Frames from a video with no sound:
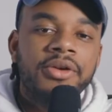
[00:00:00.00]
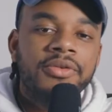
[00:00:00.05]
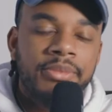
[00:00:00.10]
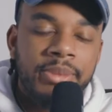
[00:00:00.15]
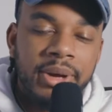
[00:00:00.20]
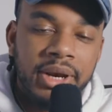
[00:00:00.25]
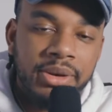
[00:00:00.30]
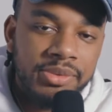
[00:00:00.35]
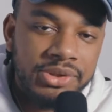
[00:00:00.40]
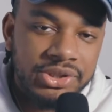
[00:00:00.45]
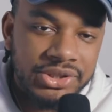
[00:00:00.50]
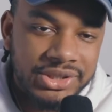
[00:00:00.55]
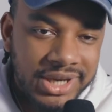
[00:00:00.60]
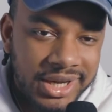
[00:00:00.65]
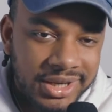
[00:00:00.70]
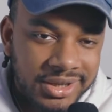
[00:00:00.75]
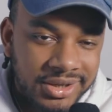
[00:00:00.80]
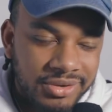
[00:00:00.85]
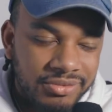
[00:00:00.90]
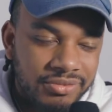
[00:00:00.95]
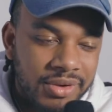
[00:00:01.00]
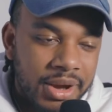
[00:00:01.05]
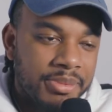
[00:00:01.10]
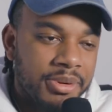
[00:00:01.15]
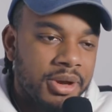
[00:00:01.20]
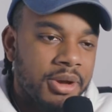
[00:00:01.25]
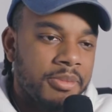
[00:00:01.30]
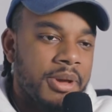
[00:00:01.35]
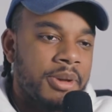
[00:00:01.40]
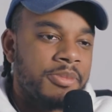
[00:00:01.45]
everybody, we just got done
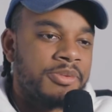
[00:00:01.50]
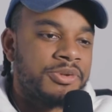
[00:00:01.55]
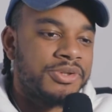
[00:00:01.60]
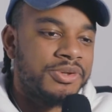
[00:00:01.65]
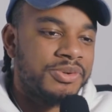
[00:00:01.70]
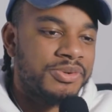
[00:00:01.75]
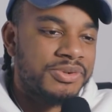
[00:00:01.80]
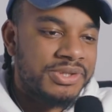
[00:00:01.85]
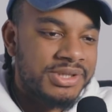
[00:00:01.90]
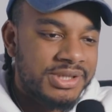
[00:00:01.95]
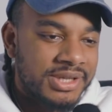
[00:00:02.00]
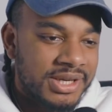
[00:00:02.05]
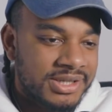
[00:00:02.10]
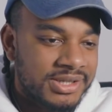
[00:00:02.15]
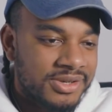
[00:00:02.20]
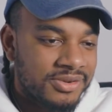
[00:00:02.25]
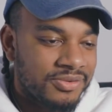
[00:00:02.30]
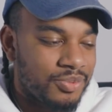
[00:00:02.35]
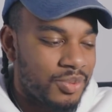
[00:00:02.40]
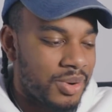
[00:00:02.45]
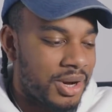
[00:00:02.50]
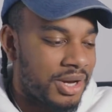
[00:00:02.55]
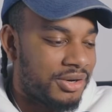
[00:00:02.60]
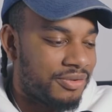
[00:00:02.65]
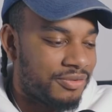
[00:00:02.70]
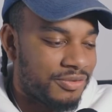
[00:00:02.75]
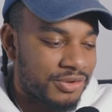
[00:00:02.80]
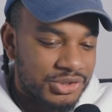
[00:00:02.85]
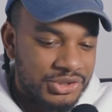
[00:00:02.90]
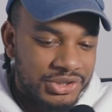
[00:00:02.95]
wrapping up episode 6 of
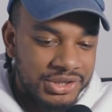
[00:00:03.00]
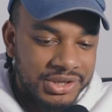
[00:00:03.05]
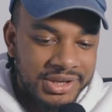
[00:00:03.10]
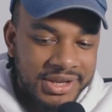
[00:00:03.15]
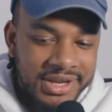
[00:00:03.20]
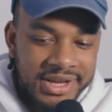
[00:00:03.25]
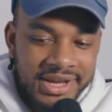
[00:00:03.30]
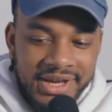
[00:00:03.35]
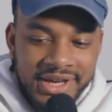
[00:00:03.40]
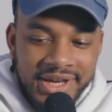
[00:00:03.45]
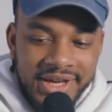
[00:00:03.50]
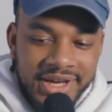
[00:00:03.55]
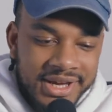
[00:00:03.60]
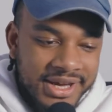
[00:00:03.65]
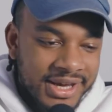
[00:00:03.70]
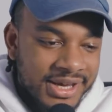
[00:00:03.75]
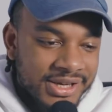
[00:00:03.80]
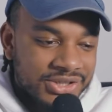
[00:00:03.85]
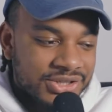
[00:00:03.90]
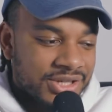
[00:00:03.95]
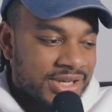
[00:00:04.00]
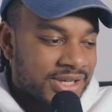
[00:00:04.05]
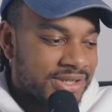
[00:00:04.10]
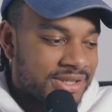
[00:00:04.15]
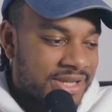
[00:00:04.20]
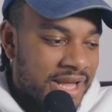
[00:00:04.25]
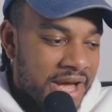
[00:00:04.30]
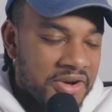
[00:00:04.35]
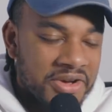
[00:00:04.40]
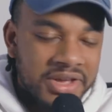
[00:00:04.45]
WandaVision. Ish
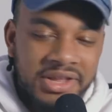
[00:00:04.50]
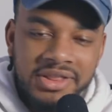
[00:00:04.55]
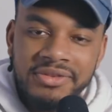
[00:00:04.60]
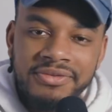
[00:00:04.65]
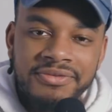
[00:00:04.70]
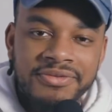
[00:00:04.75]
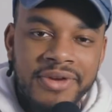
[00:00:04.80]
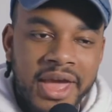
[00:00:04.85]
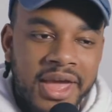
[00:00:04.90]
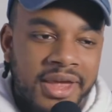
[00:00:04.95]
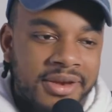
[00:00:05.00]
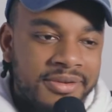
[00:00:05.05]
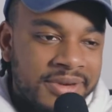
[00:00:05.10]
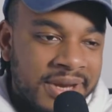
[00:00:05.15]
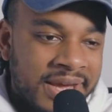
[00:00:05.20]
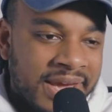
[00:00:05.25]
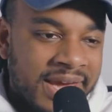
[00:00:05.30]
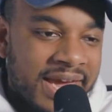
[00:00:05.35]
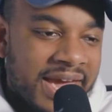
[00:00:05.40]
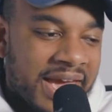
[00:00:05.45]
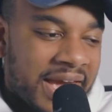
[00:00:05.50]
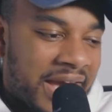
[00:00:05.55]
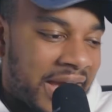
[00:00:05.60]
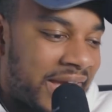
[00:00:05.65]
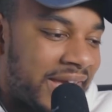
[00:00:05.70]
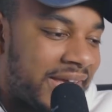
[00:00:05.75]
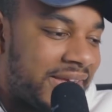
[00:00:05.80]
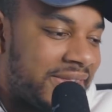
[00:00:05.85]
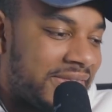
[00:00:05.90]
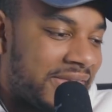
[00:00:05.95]
has now hit the fan.
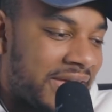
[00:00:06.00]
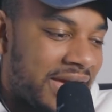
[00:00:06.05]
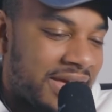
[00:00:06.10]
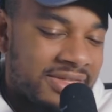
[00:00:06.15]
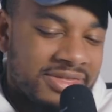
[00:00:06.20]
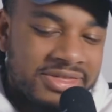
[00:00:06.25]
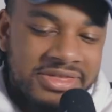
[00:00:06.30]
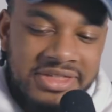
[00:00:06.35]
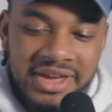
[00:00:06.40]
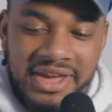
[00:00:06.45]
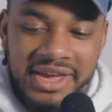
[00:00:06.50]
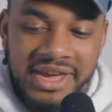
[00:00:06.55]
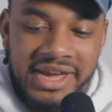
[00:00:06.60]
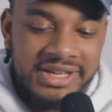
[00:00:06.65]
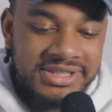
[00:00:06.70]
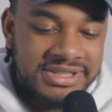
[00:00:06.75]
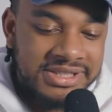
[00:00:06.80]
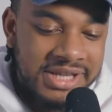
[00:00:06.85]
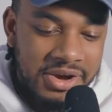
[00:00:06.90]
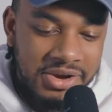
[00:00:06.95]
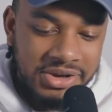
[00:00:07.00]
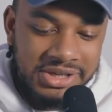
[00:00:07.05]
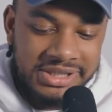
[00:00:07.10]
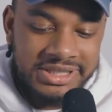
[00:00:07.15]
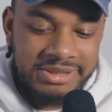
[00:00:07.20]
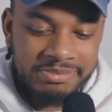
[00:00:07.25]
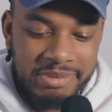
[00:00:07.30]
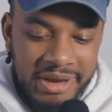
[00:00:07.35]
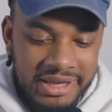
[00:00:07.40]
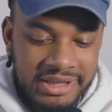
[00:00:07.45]
And that thing has now
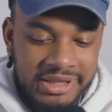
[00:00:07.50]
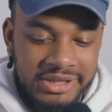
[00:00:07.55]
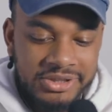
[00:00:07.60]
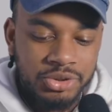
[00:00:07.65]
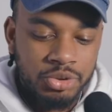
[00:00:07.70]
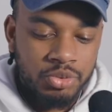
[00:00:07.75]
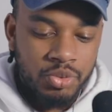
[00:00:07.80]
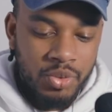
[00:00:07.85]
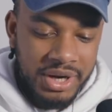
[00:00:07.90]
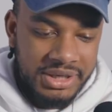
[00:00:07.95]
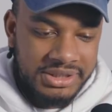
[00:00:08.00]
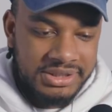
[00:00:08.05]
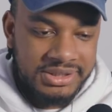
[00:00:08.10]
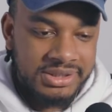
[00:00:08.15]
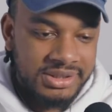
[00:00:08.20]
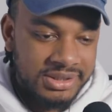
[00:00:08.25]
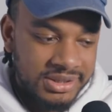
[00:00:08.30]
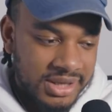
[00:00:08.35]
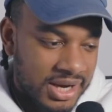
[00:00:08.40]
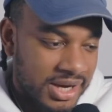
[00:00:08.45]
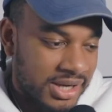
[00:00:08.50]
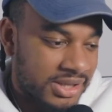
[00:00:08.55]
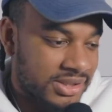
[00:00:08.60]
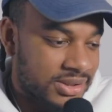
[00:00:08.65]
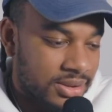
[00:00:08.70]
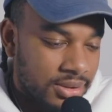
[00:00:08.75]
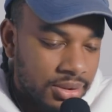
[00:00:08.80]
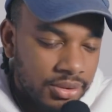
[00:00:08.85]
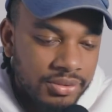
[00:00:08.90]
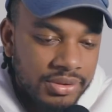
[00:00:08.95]
expanded 2x the
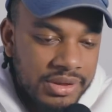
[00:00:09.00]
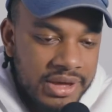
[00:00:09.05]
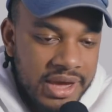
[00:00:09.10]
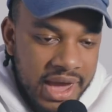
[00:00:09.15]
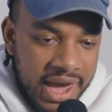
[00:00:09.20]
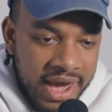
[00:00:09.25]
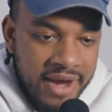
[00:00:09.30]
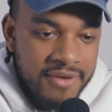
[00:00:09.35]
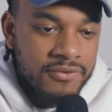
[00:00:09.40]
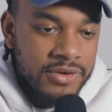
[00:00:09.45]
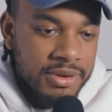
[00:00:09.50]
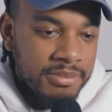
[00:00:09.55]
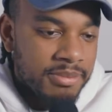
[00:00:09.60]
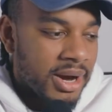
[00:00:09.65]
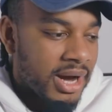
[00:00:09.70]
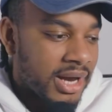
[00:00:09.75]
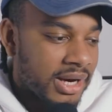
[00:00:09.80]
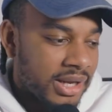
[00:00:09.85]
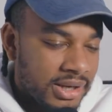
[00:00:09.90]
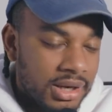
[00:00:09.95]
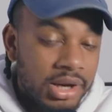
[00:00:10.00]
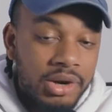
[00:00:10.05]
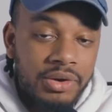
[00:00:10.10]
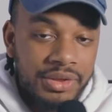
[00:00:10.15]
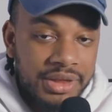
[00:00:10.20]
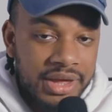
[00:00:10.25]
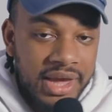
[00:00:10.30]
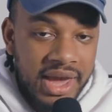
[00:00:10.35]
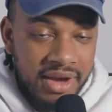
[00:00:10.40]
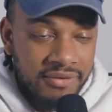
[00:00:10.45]
size. Literally everybody,
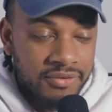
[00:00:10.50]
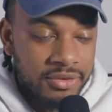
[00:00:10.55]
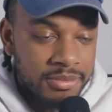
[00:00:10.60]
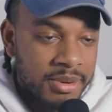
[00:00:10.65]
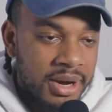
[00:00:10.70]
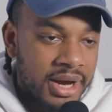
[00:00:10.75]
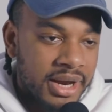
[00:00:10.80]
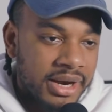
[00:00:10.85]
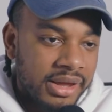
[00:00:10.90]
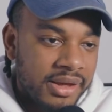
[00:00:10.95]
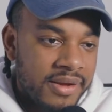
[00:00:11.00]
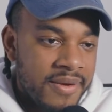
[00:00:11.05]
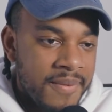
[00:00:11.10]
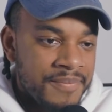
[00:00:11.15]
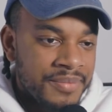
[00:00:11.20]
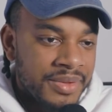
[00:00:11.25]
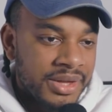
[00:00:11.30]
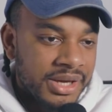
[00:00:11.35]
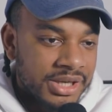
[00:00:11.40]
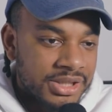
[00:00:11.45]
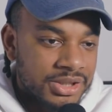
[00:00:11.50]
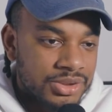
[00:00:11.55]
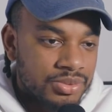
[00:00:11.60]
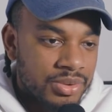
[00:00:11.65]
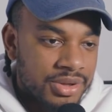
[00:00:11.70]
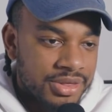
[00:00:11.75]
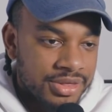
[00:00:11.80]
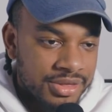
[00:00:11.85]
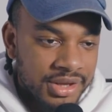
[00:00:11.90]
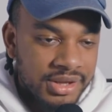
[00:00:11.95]
nearly everybody, is
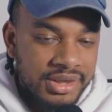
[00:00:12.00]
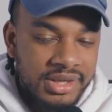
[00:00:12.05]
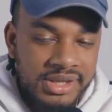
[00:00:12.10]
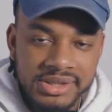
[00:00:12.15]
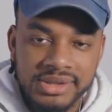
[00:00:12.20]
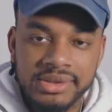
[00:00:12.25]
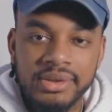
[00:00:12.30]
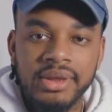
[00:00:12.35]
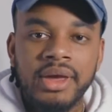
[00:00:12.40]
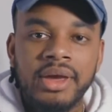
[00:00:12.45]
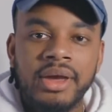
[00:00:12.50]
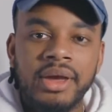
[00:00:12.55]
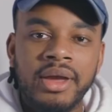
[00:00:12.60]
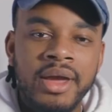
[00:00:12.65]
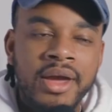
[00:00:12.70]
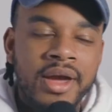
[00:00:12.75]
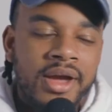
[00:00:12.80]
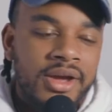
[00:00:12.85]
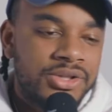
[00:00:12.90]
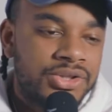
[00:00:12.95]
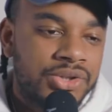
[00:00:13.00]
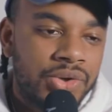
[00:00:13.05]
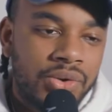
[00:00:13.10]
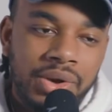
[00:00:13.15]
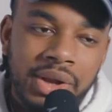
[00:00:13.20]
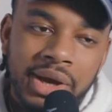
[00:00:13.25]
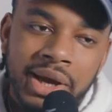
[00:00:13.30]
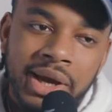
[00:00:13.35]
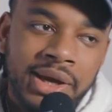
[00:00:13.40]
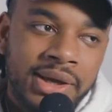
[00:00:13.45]
within this thing. So
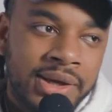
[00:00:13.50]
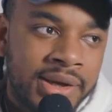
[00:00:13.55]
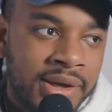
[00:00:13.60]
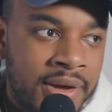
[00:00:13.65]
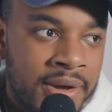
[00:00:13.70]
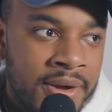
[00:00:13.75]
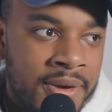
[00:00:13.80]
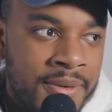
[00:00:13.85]
like,